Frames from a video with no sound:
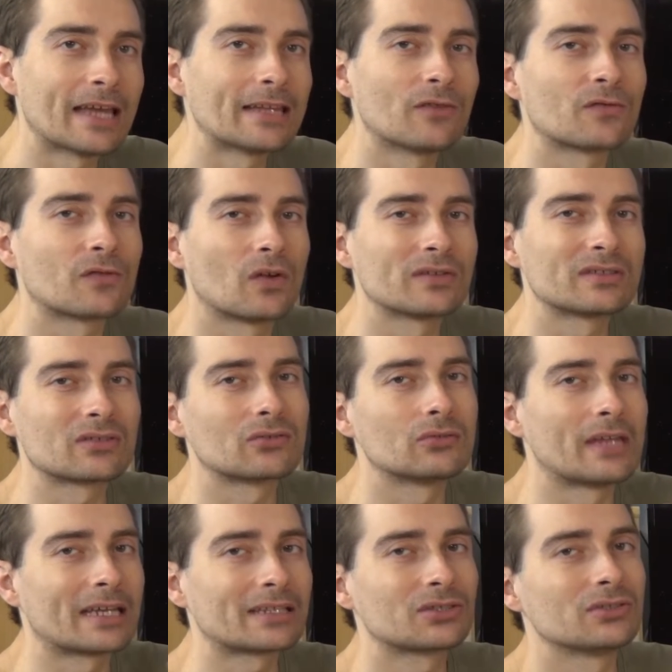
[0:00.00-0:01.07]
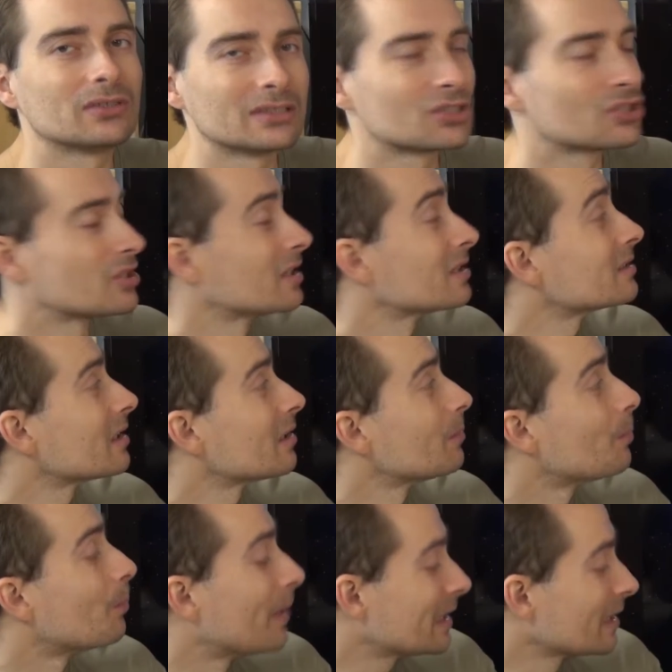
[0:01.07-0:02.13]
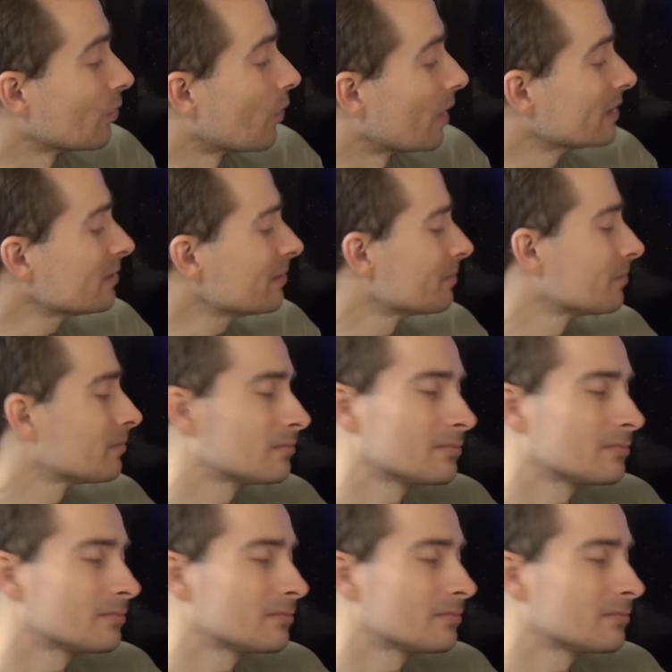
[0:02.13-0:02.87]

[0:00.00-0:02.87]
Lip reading: And of course, the connection is just a better one,